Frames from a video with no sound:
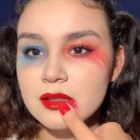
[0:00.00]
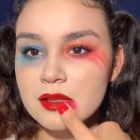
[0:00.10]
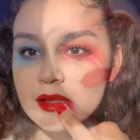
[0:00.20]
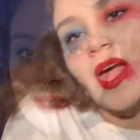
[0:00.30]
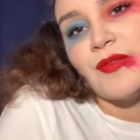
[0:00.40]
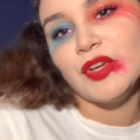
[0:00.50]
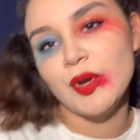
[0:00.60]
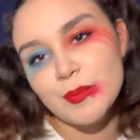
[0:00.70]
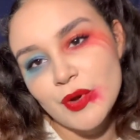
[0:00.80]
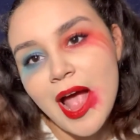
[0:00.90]
I'm not even gonna
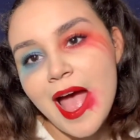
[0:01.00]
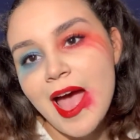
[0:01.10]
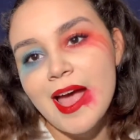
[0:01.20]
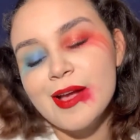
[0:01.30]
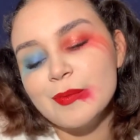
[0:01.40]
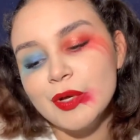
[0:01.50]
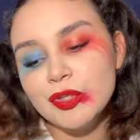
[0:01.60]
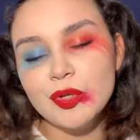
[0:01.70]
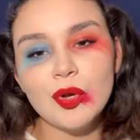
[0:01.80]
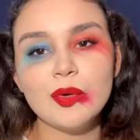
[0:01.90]
brag, but
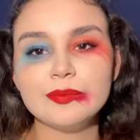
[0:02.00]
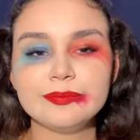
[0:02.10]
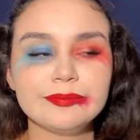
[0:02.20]
you know.